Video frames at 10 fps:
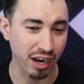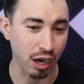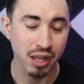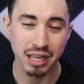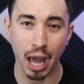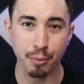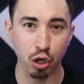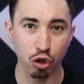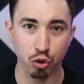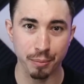Now,
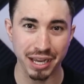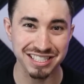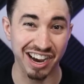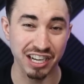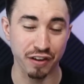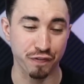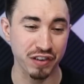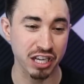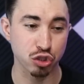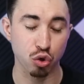Labriola remains
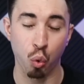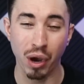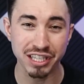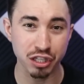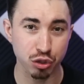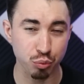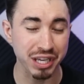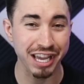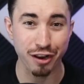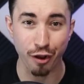undefeated,
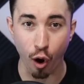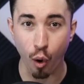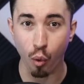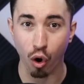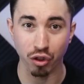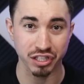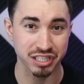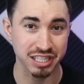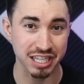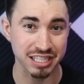23-0 on the
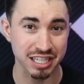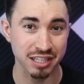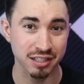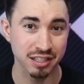season,